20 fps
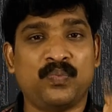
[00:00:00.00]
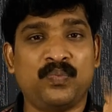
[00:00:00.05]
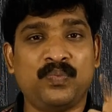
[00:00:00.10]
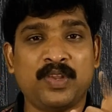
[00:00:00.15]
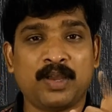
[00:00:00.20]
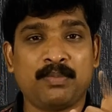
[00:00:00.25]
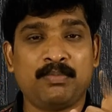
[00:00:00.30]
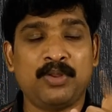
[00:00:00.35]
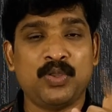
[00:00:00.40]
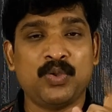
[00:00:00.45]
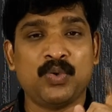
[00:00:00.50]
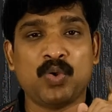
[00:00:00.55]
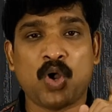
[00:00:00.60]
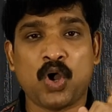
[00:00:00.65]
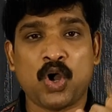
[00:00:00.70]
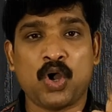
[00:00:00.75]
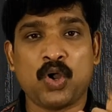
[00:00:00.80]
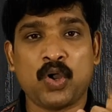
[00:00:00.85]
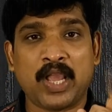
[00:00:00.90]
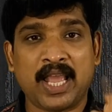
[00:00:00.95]

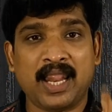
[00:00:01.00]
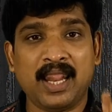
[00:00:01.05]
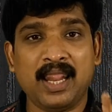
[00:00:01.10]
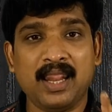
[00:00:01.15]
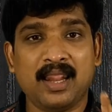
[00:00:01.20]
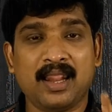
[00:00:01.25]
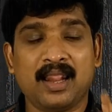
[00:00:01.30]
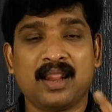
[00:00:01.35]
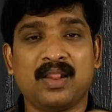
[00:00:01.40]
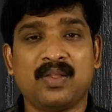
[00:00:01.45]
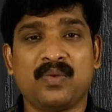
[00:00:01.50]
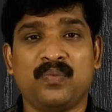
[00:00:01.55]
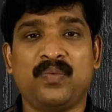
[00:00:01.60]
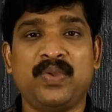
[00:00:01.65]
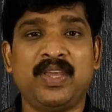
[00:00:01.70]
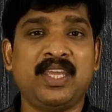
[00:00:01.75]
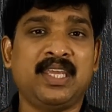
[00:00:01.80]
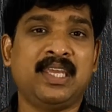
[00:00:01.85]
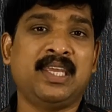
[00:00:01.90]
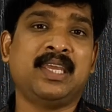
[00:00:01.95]
WOLVES,
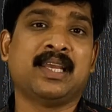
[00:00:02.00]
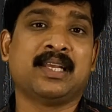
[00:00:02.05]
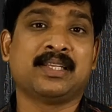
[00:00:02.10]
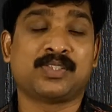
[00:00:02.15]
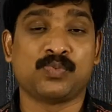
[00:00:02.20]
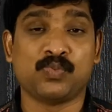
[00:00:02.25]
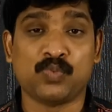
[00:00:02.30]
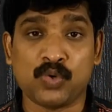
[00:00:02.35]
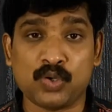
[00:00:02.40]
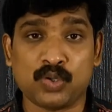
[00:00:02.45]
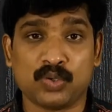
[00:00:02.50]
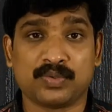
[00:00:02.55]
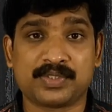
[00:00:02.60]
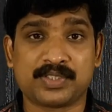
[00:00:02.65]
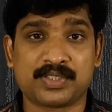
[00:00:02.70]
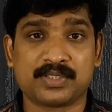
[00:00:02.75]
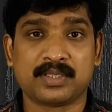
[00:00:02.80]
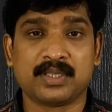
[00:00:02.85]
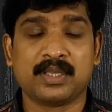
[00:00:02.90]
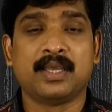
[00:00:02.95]

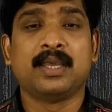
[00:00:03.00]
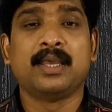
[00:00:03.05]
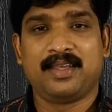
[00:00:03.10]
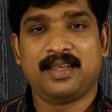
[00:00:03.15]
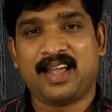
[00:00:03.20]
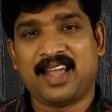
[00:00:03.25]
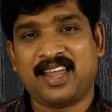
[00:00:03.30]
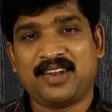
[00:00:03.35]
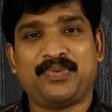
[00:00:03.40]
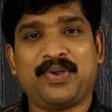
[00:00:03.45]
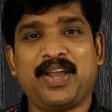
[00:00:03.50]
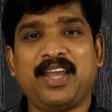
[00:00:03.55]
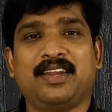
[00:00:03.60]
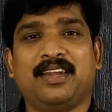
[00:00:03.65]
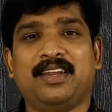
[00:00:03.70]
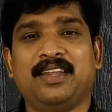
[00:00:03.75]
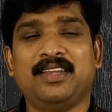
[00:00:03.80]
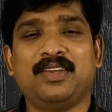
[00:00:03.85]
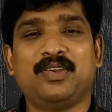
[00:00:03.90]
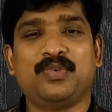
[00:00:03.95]
wolves. And
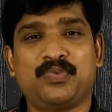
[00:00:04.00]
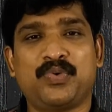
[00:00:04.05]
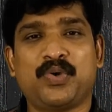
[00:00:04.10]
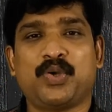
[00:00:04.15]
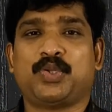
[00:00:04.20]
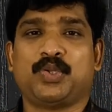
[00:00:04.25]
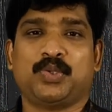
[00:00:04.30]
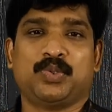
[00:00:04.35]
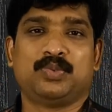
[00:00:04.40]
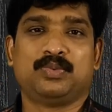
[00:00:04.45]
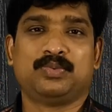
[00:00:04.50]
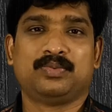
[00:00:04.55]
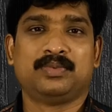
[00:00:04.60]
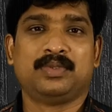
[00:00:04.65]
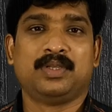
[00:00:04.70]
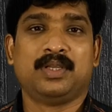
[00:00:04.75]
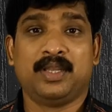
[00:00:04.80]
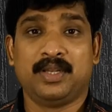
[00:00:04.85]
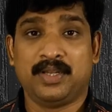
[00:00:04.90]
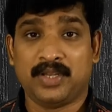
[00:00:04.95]
finally, photo.
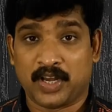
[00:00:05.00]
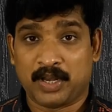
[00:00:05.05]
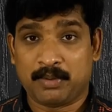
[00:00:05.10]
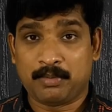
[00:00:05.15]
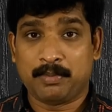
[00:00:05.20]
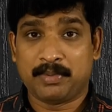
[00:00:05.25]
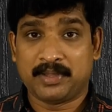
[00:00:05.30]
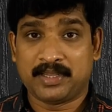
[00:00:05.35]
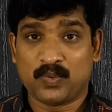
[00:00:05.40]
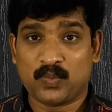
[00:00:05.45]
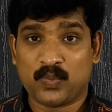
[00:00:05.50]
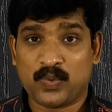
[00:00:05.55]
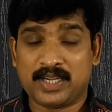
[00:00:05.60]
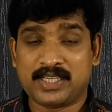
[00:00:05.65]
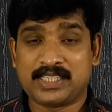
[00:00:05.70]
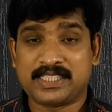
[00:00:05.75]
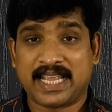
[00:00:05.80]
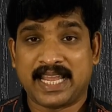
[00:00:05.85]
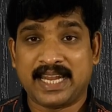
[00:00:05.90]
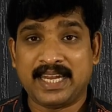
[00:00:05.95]
Now remember the
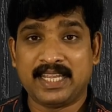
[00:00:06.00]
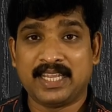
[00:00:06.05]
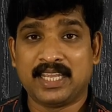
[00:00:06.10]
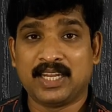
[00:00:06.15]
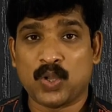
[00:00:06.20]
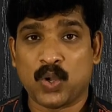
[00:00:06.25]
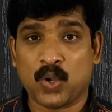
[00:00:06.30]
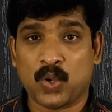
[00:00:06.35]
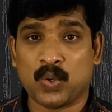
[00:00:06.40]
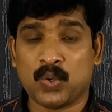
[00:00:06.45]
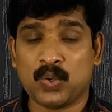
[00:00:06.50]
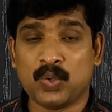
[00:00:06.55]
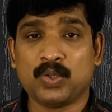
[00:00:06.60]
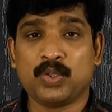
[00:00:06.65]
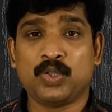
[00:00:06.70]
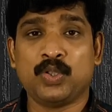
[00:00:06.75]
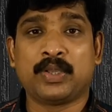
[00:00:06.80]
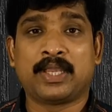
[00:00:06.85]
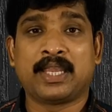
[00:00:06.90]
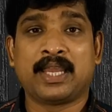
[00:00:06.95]
words ending in
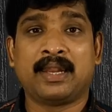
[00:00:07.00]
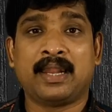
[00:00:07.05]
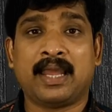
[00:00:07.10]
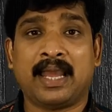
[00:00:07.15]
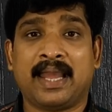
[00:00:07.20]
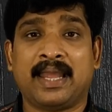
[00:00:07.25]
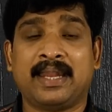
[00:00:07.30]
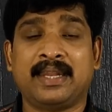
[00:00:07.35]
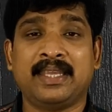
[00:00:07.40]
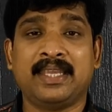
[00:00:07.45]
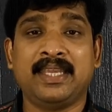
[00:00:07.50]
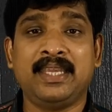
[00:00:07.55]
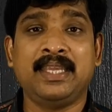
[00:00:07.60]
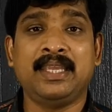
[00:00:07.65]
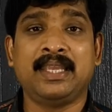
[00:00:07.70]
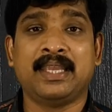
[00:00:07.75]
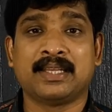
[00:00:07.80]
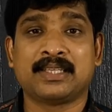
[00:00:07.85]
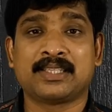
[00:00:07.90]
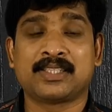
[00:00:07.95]
O, you can add
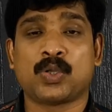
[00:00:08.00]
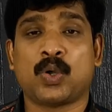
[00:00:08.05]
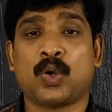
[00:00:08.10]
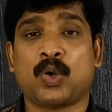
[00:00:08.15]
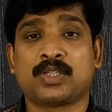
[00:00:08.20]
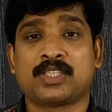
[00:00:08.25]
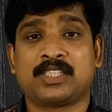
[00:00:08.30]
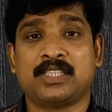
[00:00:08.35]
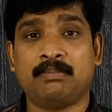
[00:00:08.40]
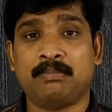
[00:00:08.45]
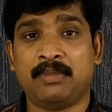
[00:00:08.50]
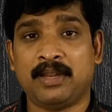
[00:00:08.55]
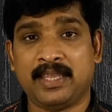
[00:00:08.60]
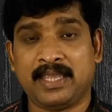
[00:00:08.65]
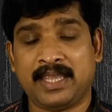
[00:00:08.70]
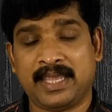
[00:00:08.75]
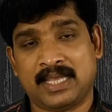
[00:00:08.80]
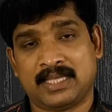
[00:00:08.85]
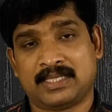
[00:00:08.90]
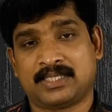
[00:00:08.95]
ES or
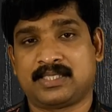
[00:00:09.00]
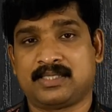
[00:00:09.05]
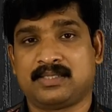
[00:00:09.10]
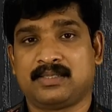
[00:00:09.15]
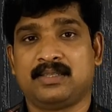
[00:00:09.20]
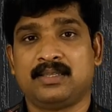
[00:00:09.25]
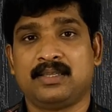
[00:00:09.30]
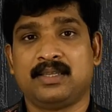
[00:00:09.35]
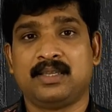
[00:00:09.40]
simply S.